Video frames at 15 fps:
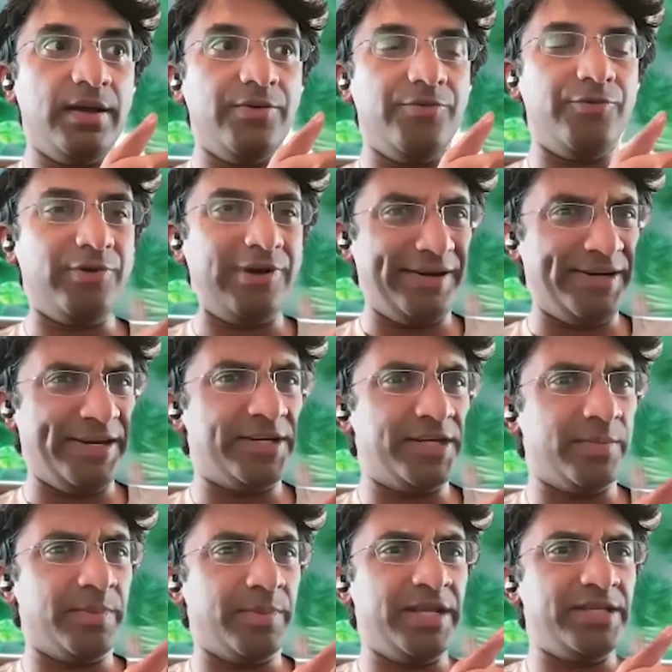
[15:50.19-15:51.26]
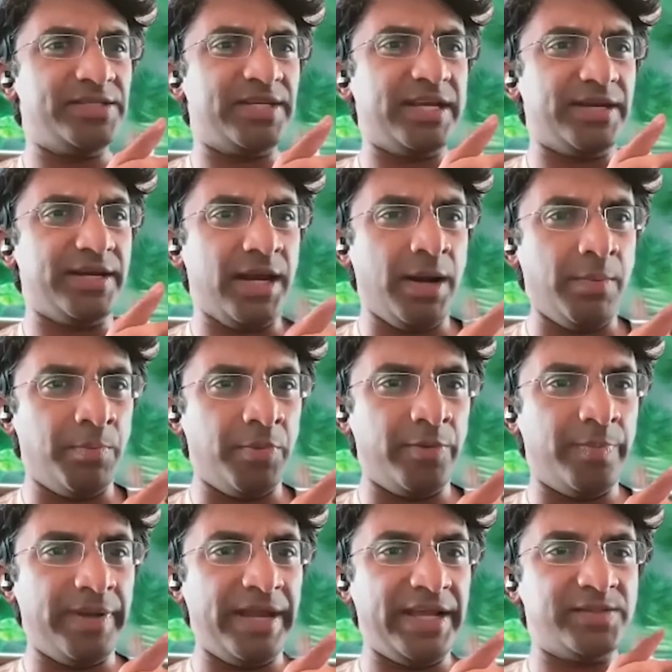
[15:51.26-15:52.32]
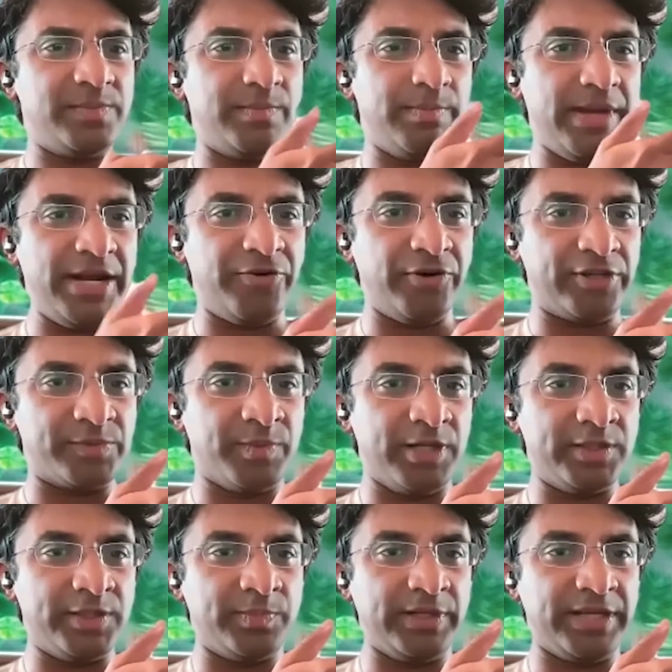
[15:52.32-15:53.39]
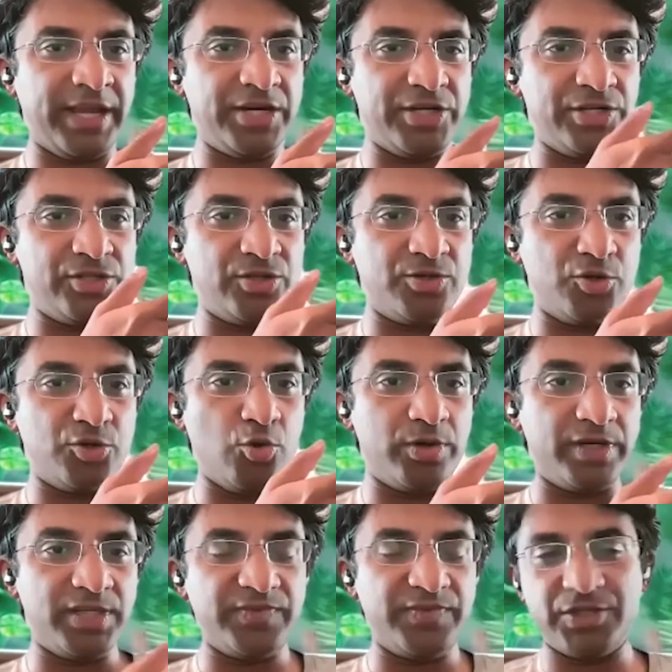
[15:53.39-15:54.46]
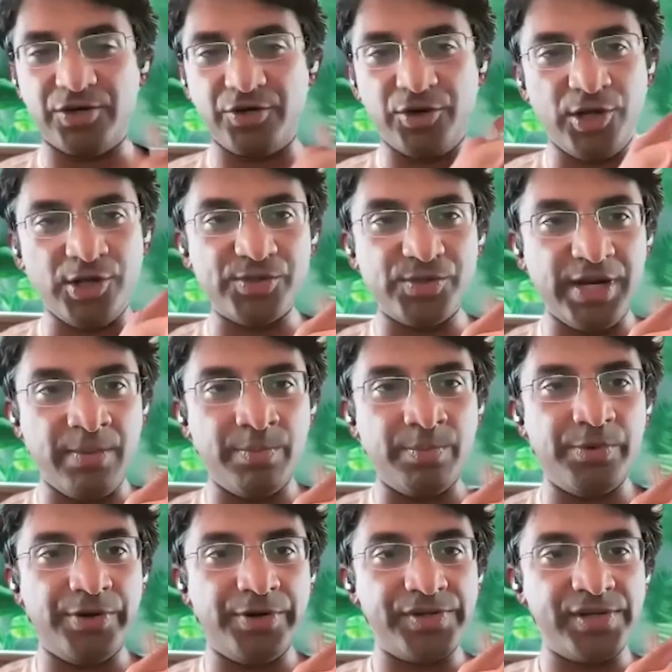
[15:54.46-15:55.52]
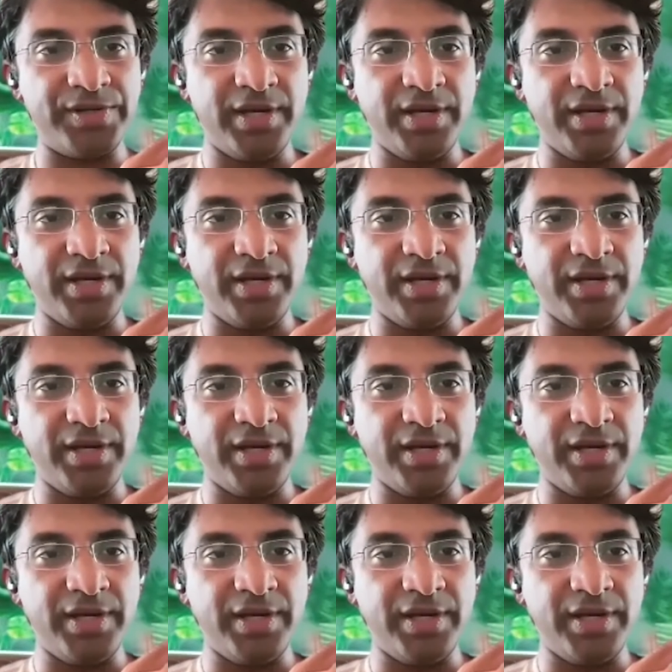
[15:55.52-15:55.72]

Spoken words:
the deterministic number-based matrix multiplications and tokens, which are also numbers,